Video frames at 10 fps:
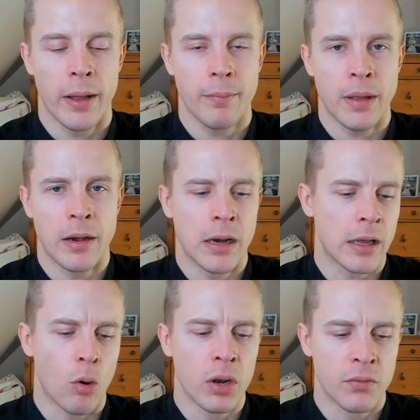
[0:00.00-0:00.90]
and like
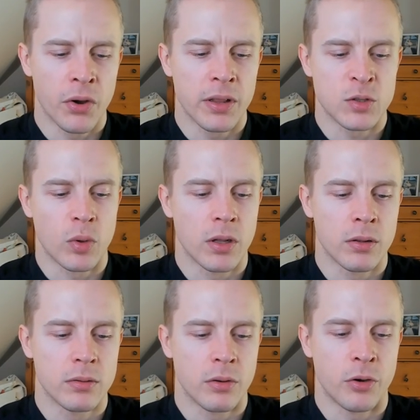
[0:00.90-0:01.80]
olive oil as well,
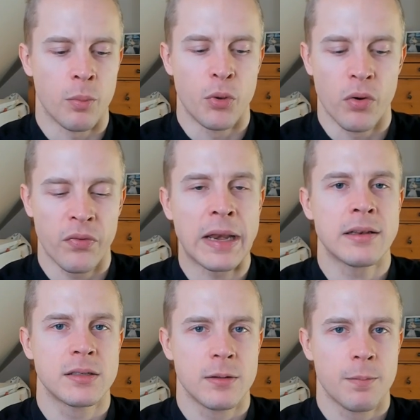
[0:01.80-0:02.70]
on your pure fat,